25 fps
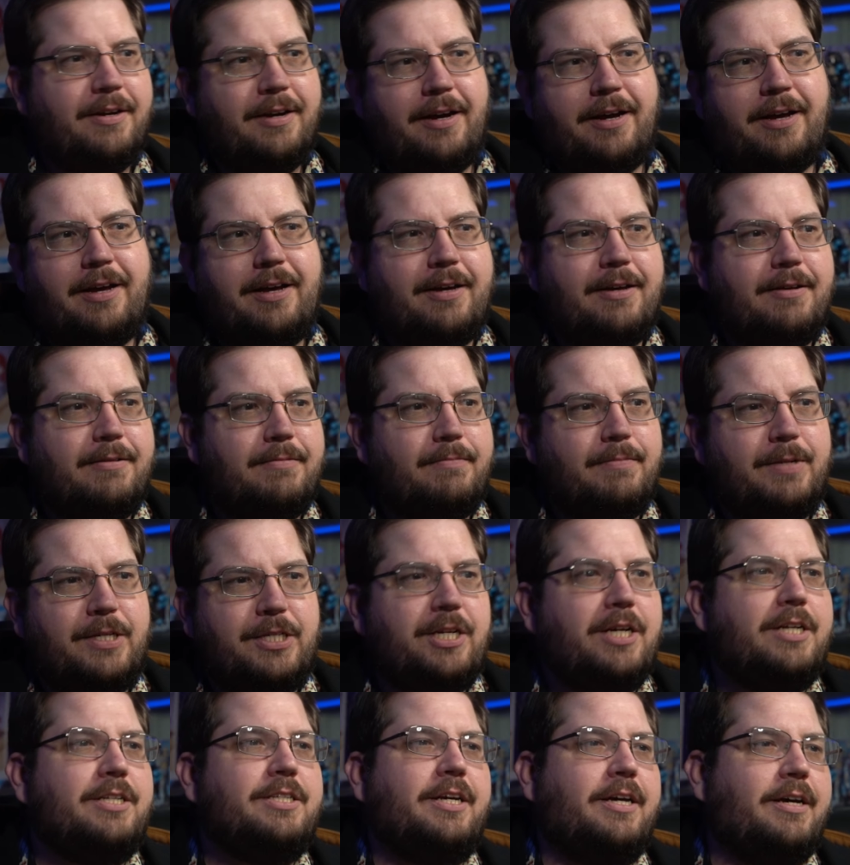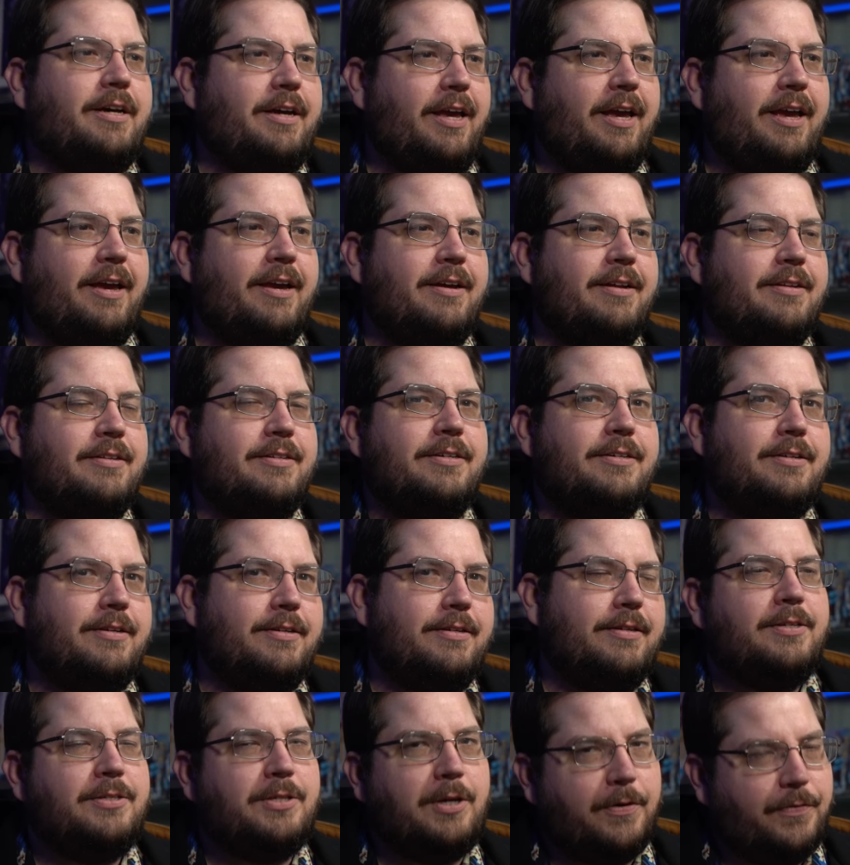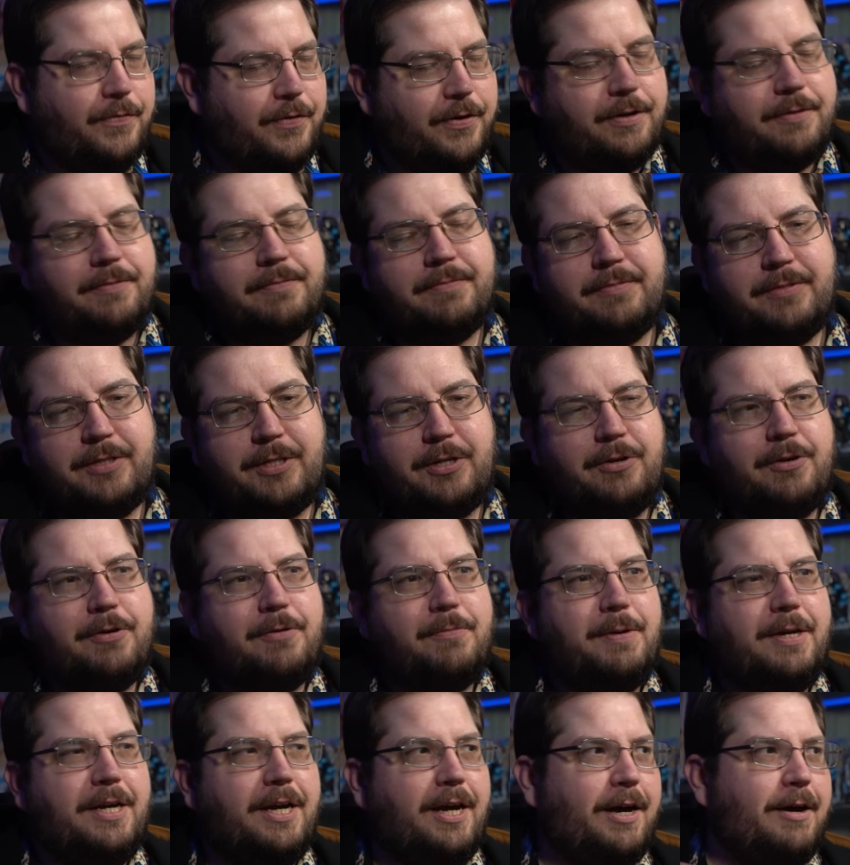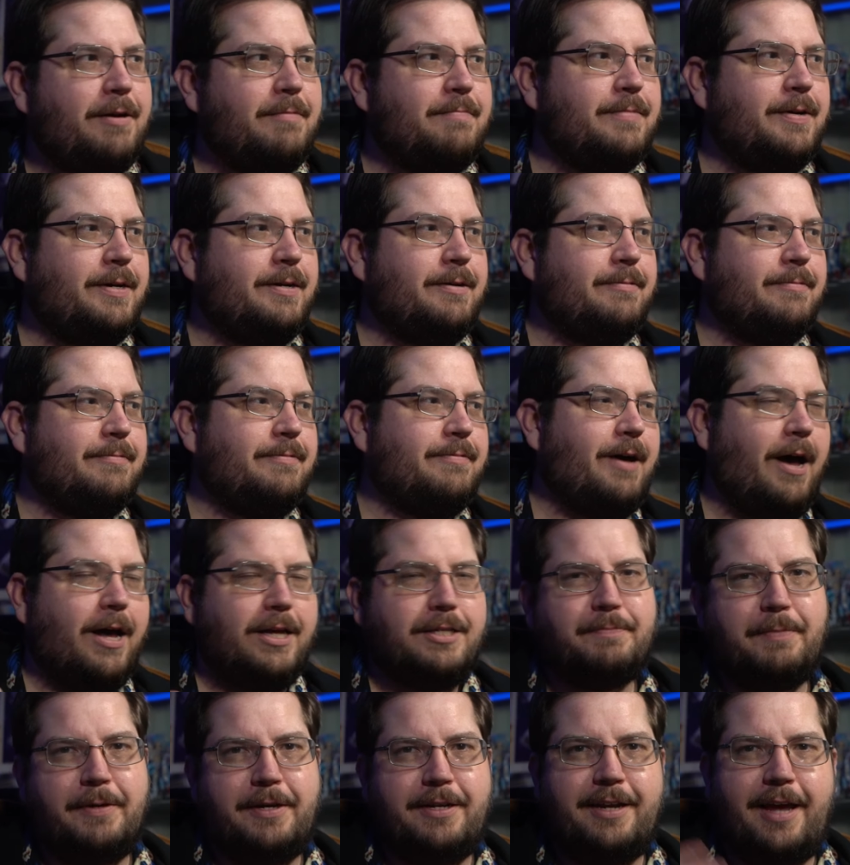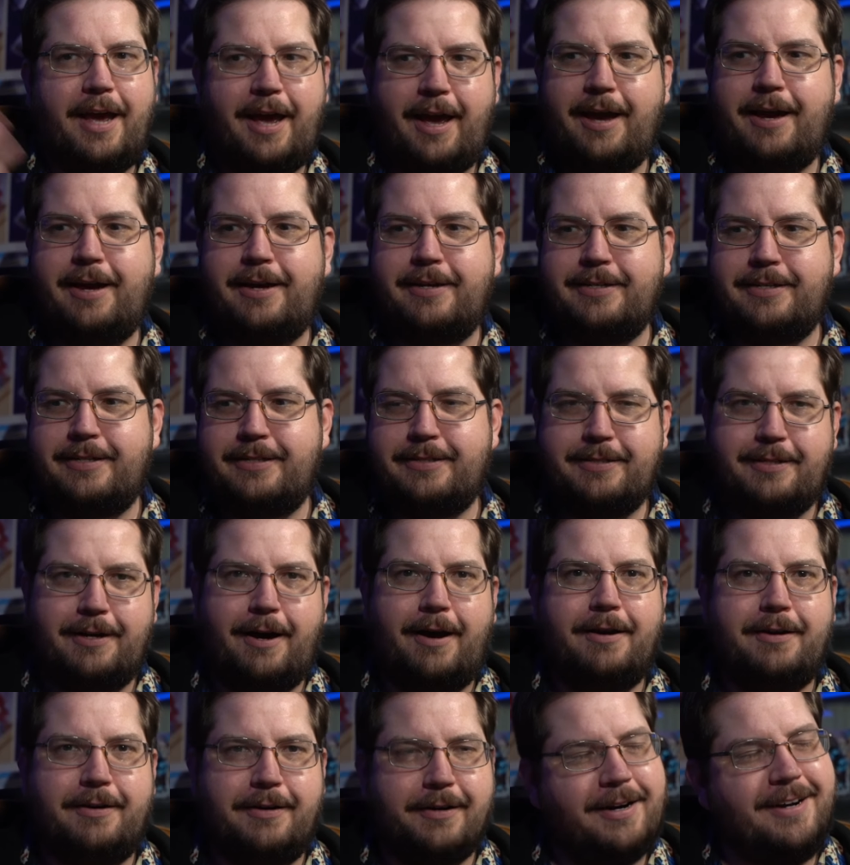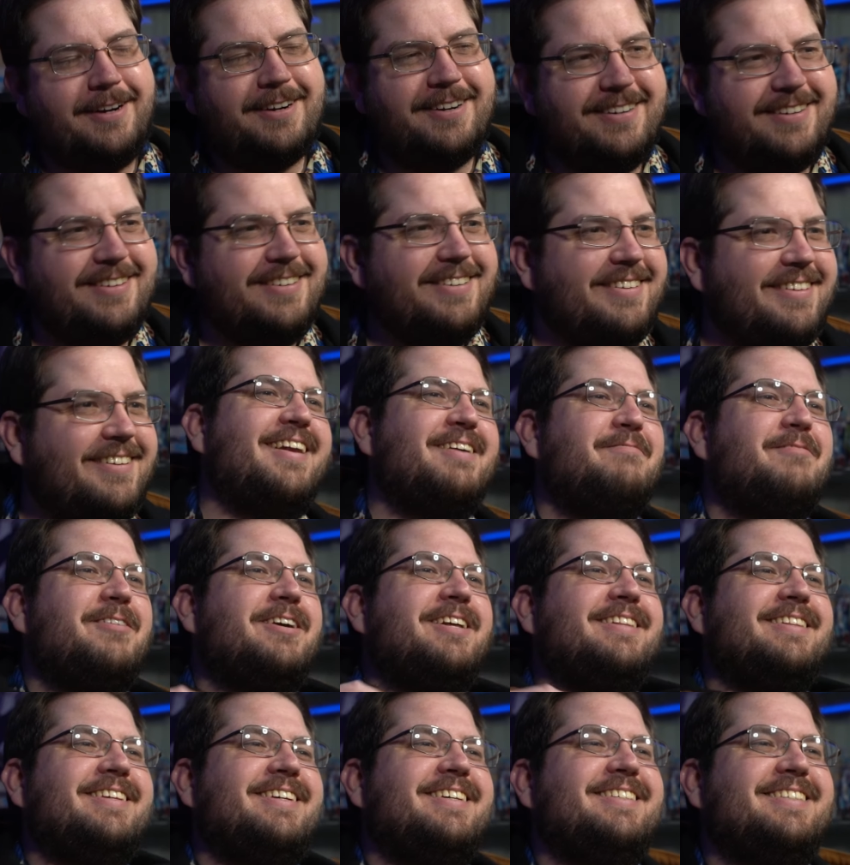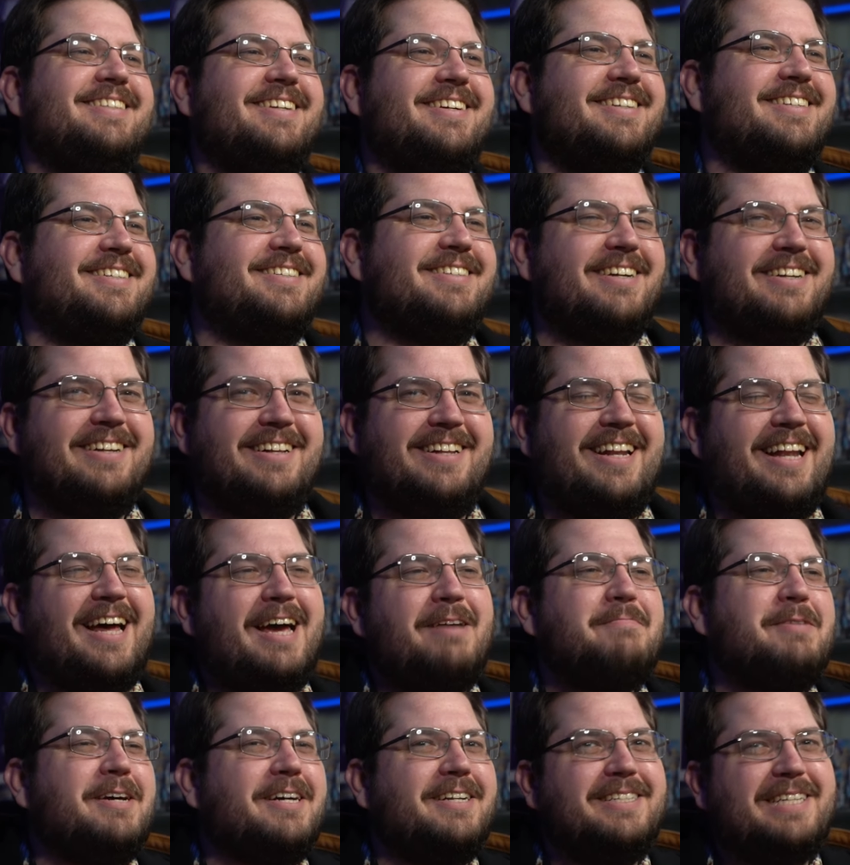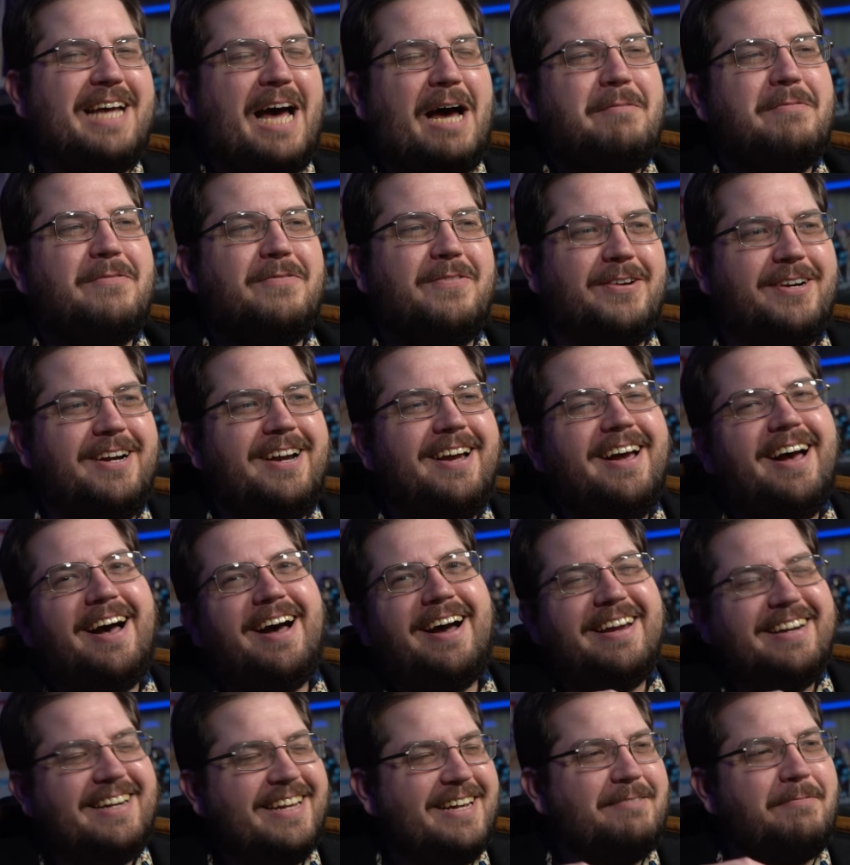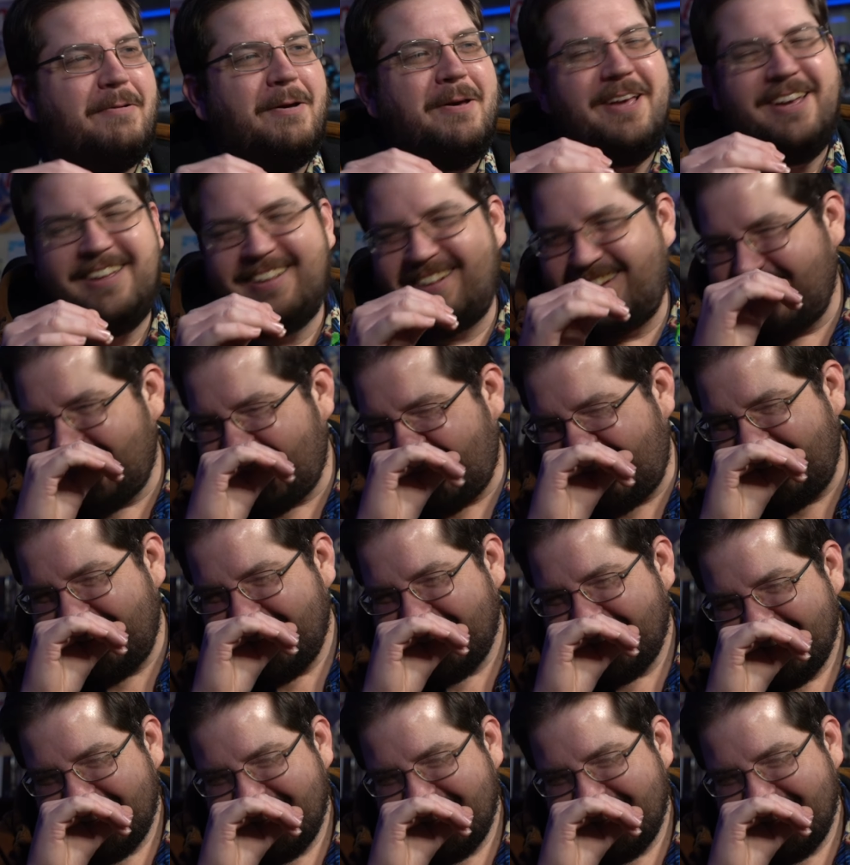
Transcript: Uh, Magenta and Sulfur to become husband and daughter, and immediately start climbing on top of her. I need milk.